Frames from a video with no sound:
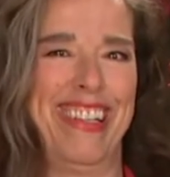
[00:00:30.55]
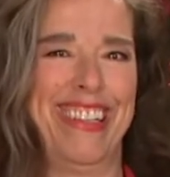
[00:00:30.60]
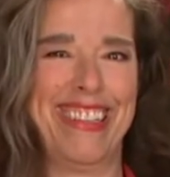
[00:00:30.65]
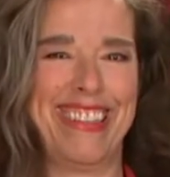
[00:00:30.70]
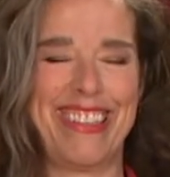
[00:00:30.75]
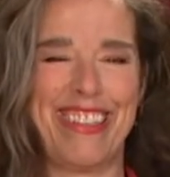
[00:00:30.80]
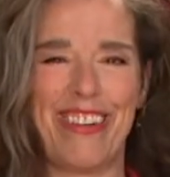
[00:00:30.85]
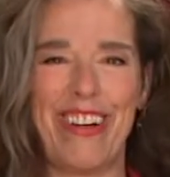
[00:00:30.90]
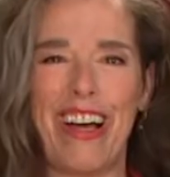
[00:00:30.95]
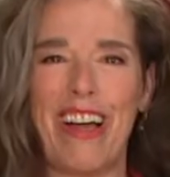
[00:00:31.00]

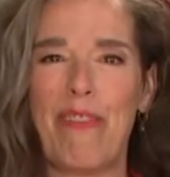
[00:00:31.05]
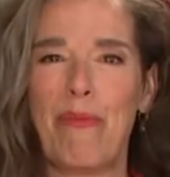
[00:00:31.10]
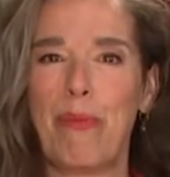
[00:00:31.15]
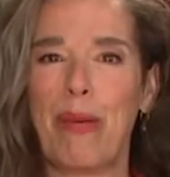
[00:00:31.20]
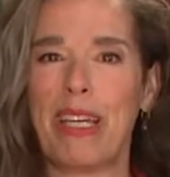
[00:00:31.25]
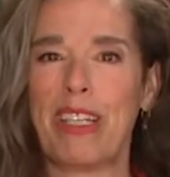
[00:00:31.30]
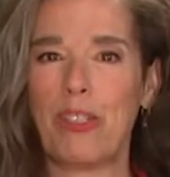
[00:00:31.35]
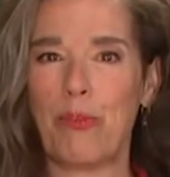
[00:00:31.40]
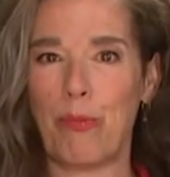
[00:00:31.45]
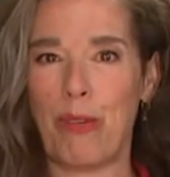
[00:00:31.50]
So I've
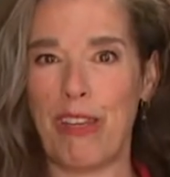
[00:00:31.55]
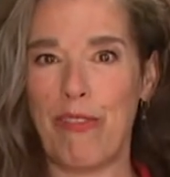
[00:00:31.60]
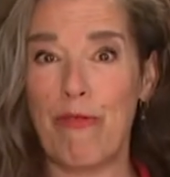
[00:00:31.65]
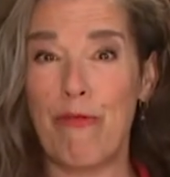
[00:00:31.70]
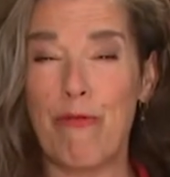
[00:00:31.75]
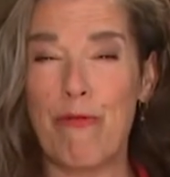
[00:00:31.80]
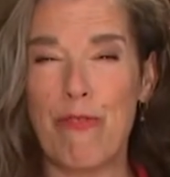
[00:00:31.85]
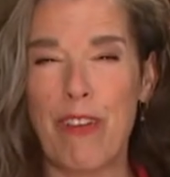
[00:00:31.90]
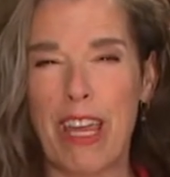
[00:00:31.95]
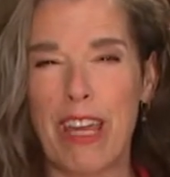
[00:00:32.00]
picked my
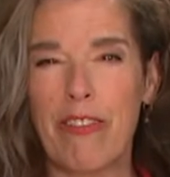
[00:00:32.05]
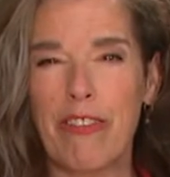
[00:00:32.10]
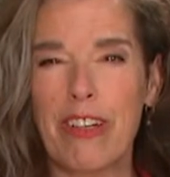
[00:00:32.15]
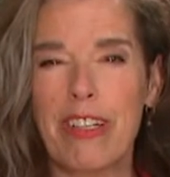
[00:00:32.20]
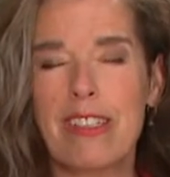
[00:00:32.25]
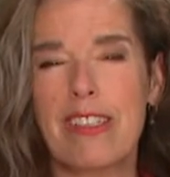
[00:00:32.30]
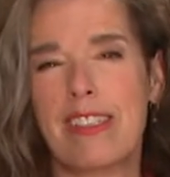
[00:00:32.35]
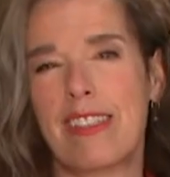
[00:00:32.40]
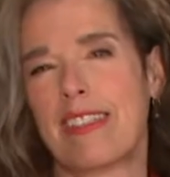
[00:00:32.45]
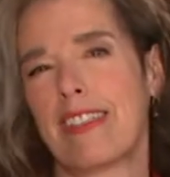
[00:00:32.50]

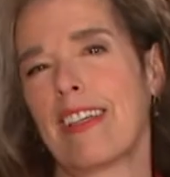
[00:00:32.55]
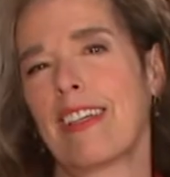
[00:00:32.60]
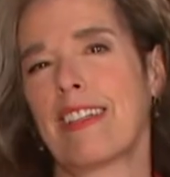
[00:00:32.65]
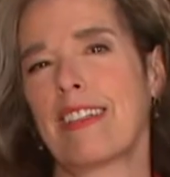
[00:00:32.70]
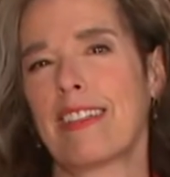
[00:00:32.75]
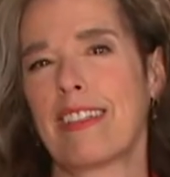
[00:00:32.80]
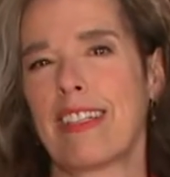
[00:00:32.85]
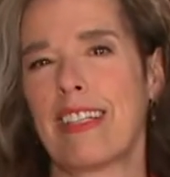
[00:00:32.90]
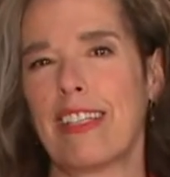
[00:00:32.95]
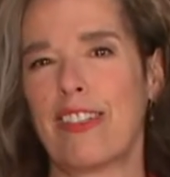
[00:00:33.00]
favorite
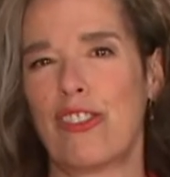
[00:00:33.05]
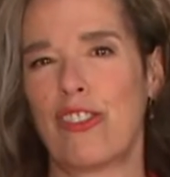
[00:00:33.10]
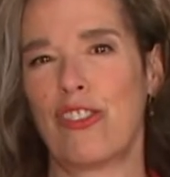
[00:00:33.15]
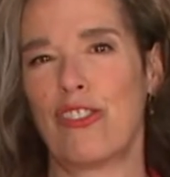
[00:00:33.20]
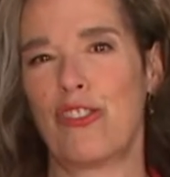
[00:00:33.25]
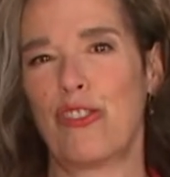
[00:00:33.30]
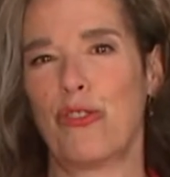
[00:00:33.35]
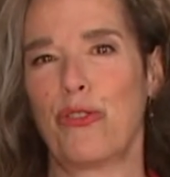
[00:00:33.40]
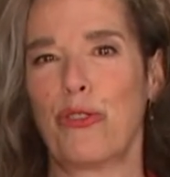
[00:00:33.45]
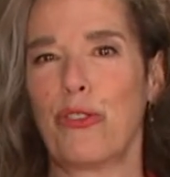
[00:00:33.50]
6 kitchen
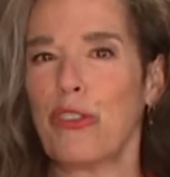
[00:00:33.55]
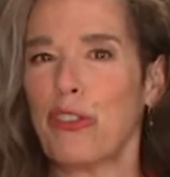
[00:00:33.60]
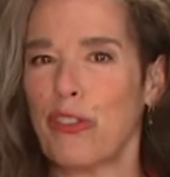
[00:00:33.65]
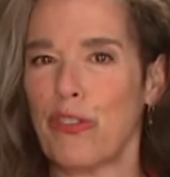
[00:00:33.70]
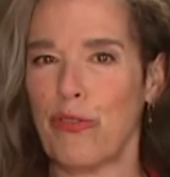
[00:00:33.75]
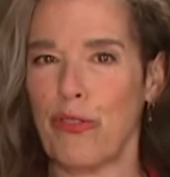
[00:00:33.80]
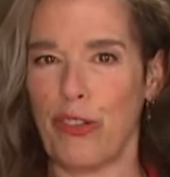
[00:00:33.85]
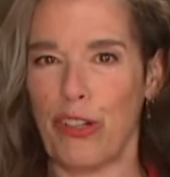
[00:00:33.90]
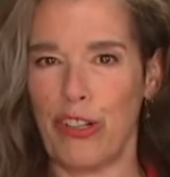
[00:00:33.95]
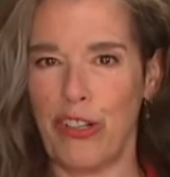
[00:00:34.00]
tools
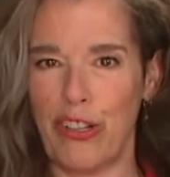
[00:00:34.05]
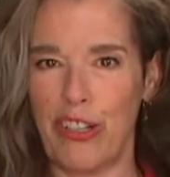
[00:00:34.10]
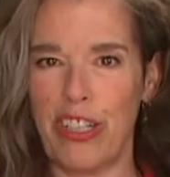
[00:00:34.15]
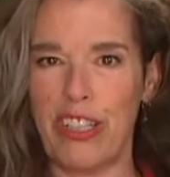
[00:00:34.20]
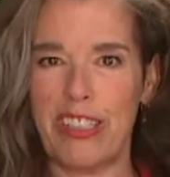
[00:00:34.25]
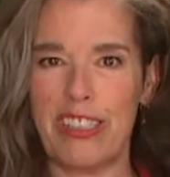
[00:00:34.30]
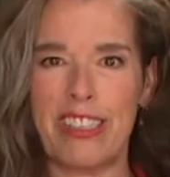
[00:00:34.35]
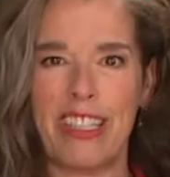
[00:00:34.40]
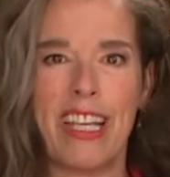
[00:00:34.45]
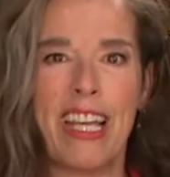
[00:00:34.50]
for
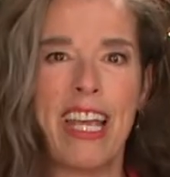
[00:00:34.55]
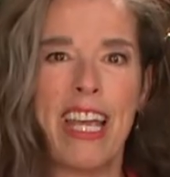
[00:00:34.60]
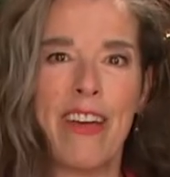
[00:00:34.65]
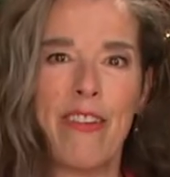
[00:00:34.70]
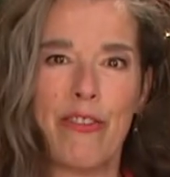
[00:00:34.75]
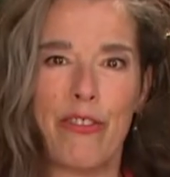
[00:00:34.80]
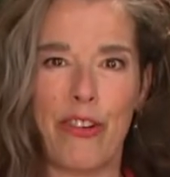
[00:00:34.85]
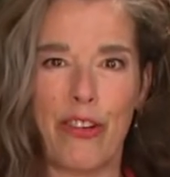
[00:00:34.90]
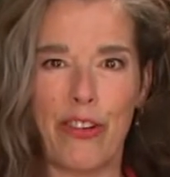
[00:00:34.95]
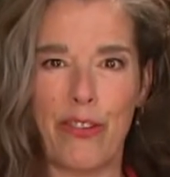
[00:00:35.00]
cooks,
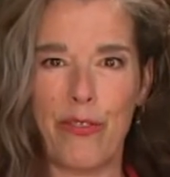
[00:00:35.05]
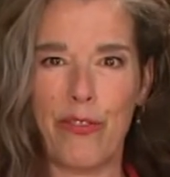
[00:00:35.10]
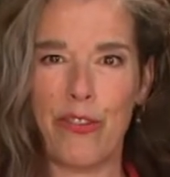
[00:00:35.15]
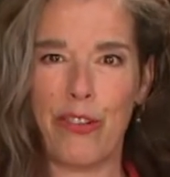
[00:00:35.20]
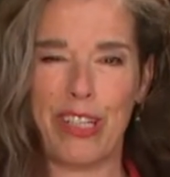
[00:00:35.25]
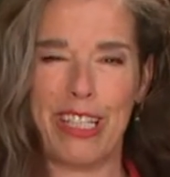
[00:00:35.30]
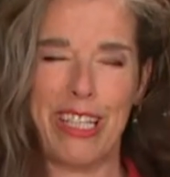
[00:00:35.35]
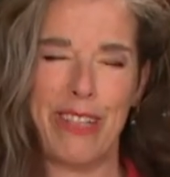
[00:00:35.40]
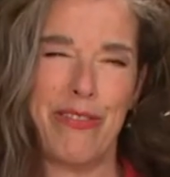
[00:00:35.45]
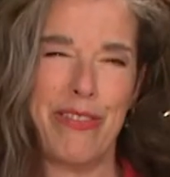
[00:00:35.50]
for
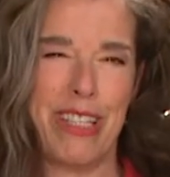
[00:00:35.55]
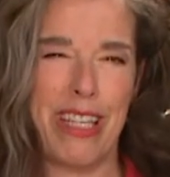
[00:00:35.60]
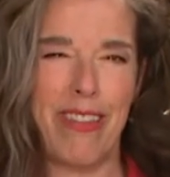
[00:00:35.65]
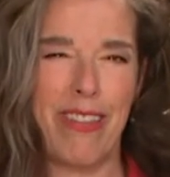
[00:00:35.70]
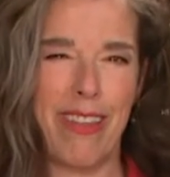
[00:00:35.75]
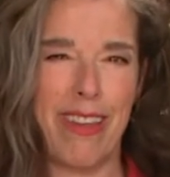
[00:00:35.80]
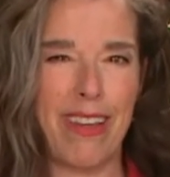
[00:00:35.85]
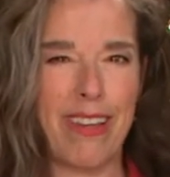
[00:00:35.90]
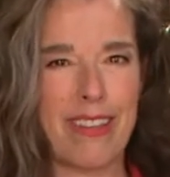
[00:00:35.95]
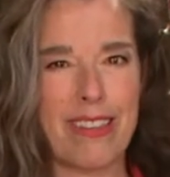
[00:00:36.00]
gifty
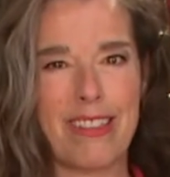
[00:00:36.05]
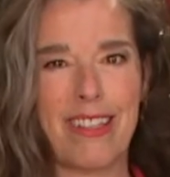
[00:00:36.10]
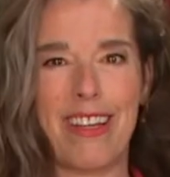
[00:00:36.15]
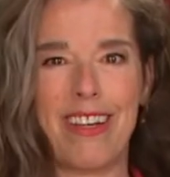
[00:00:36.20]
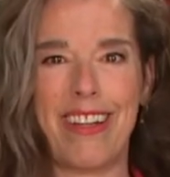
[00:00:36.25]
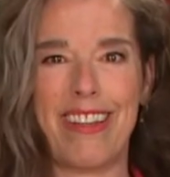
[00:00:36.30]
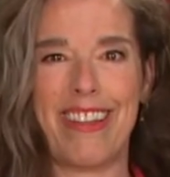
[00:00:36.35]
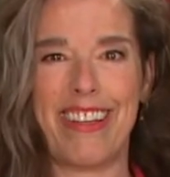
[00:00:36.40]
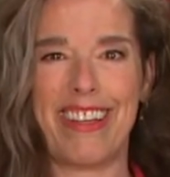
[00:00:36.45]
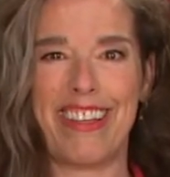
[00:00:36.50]
things, and
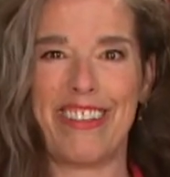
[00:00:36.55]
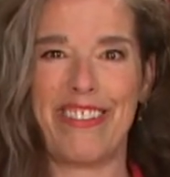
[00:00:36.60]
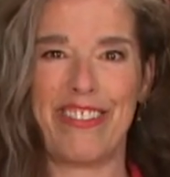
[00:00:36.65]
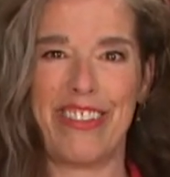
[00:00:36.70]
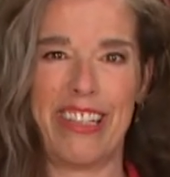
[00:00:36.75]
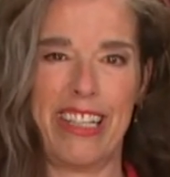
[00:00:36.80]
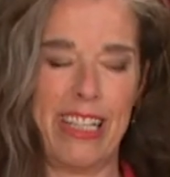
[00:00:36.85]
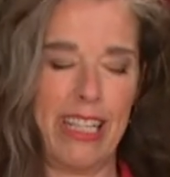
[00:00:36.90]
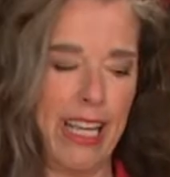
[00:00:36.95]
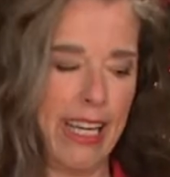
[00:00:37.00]
I think you'll
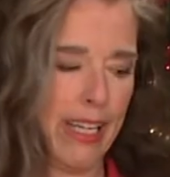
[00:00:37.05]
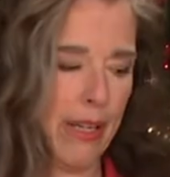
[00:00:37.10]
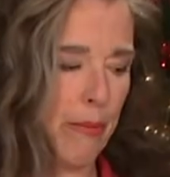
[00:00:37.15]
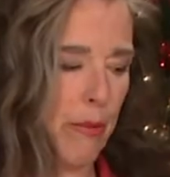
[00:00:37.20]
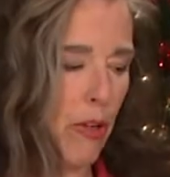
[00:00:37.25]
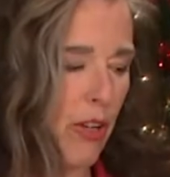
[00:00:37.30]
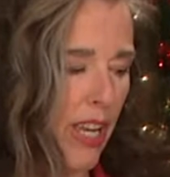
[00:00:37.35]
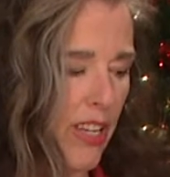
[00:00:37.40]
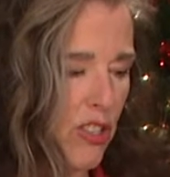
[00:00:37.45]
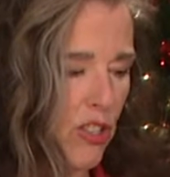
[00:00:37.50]
really like them.
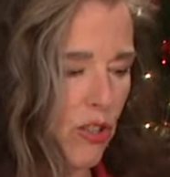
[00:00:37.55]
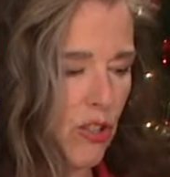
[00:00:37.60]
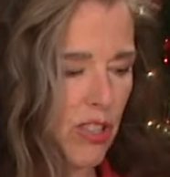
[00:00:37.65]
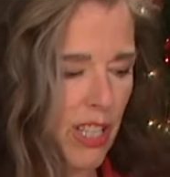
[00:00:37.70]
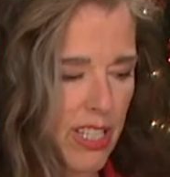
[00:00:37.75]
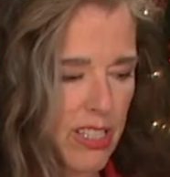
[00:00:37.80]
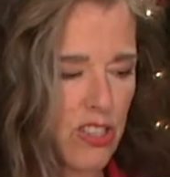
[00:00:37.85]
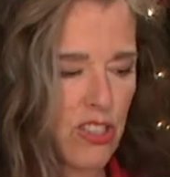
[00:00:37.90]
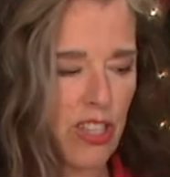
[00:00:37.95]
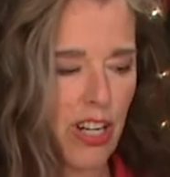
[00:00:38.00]
Okay, so
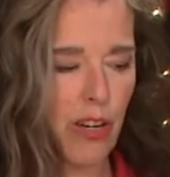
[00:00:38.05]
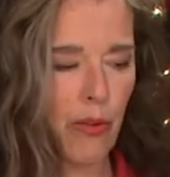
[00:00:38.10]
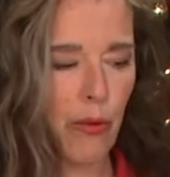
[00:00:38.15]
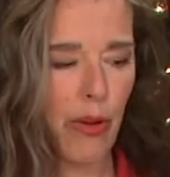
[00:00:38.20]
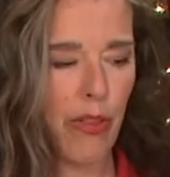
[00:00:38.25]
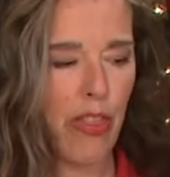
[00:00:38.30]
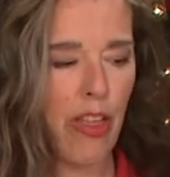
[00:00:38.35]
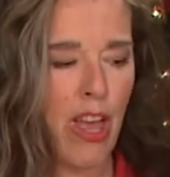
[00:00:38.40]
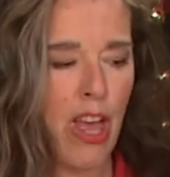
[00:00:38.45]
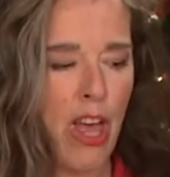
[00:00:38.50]
let's start
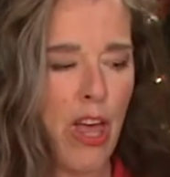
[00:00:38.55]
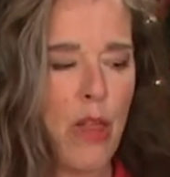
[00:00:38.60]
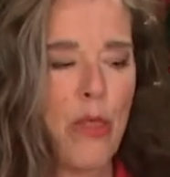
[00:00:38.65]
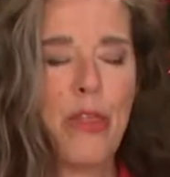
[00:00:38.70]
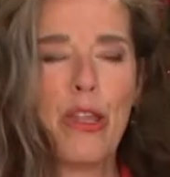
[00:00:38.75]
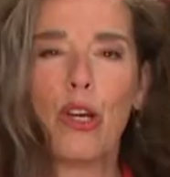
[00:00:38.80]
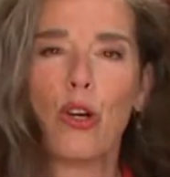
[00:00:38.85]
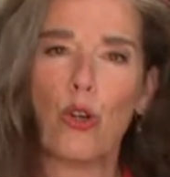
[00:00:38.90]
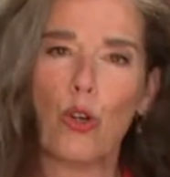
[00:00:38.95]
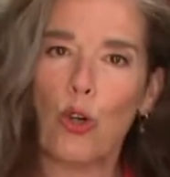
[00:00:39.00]
with
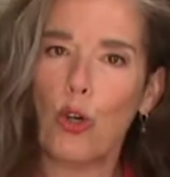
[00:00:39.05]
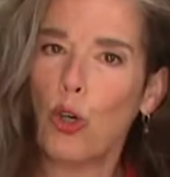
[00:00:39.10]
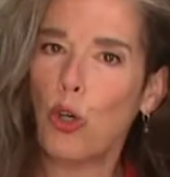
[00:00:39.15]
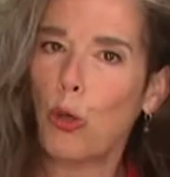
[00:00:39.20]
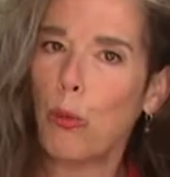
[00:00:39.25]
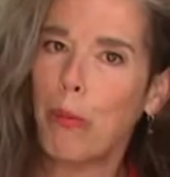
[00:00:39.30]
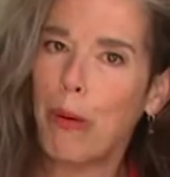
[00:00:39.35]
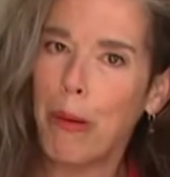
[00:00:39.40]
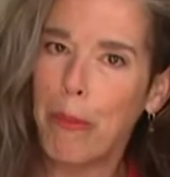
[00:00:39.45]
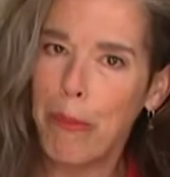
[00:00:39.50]
the
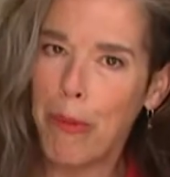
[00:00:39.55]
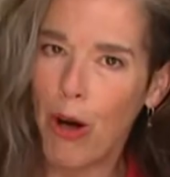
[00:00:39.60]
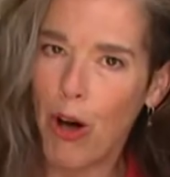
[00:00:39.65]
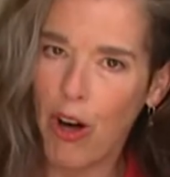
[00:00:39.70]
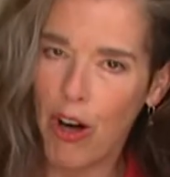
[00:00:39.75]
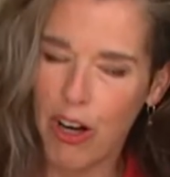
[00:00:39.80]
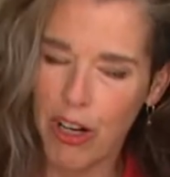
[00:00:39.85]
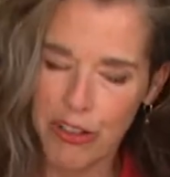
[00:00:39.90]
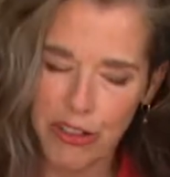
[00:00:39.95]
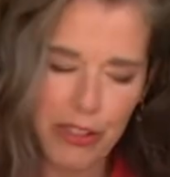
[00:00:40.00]
herb
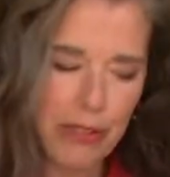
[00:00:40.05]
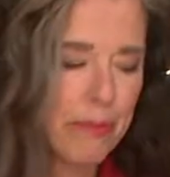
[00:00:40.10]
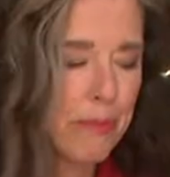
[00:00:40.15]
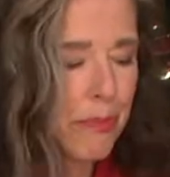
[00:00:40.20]
pod.